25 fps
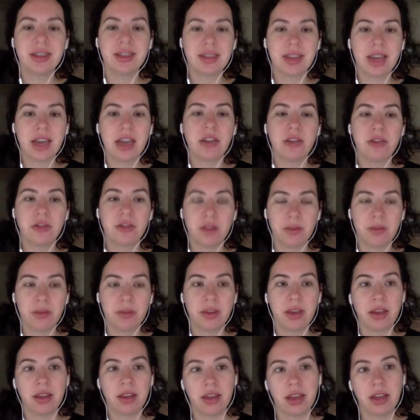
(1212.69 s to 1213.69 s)
inside of
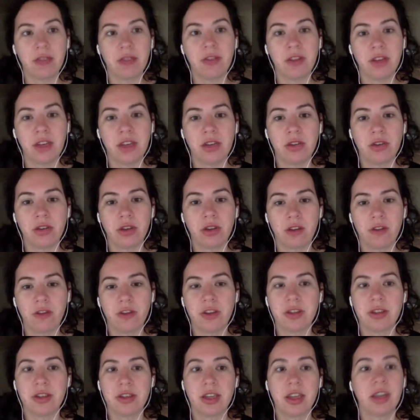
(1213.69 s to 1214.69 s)
something like video
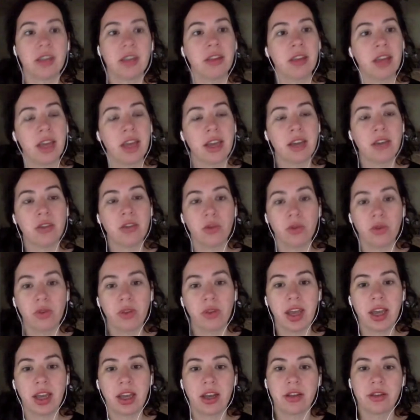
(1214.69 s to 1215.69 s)
conferencing, like
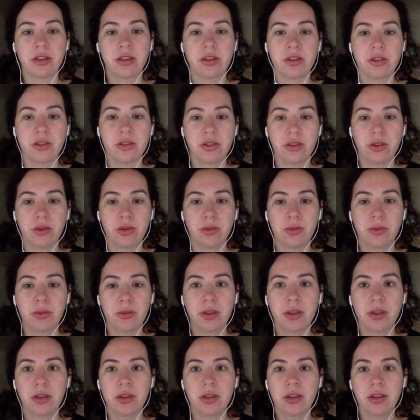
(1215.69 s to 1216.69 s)
Google Hangouts or
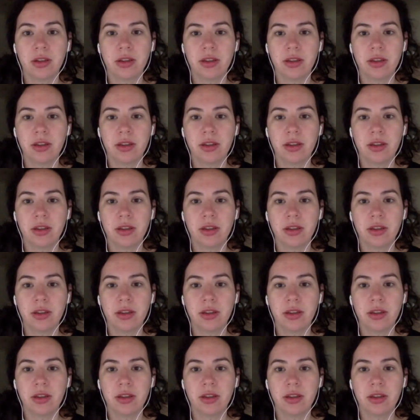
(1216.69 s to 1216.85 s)
Zoom.